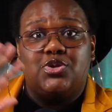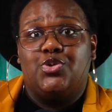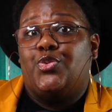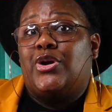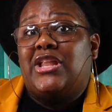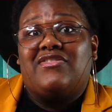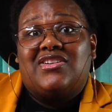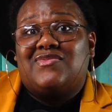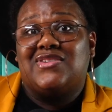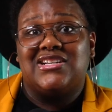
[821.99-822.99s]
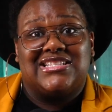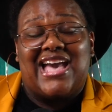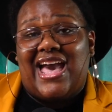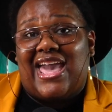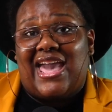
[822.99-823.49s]
whatever it was
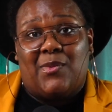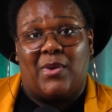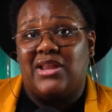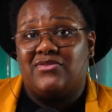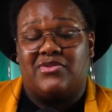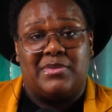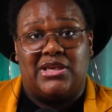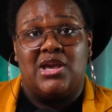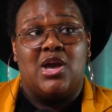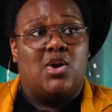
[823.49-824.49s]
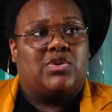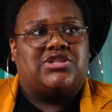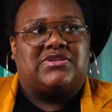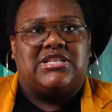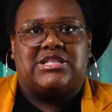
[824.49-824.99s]
God had waiting for me,
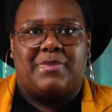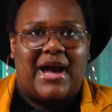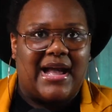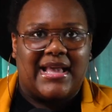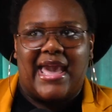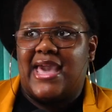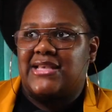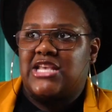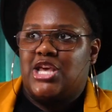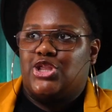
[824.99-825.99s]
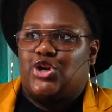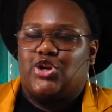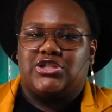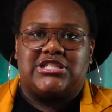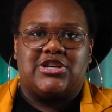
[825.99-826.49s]
which was this podcast, the
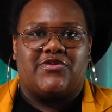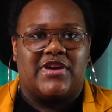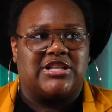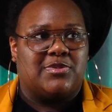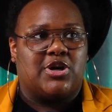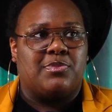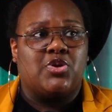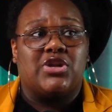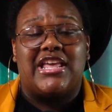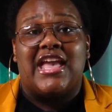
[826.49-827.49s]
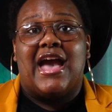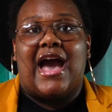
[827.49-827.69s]
Girl Just Heal Facebook community.